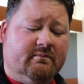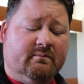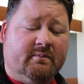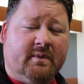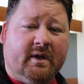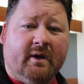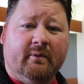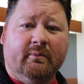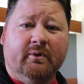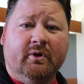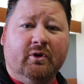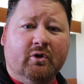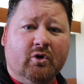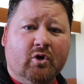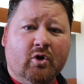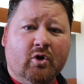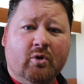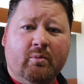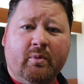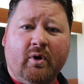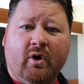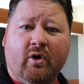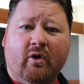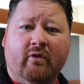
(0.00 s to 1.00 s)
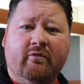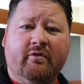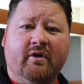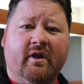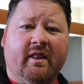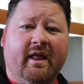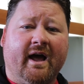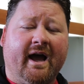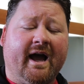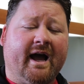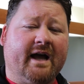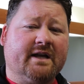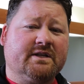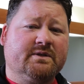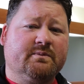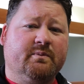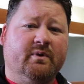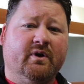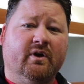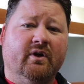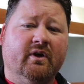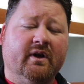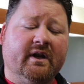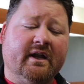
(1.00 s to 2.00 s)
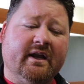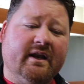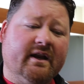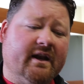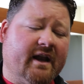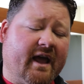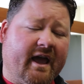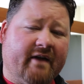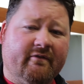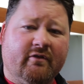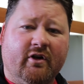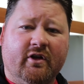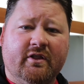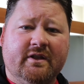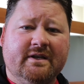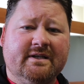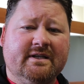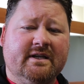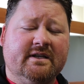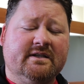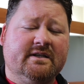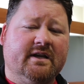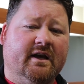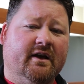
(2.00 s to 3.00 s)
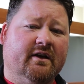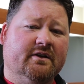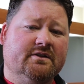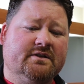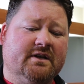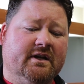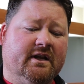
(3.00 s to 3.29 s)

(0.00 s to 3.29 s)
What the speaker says: be able to Uber over to the hospital, and he didn't have all the details,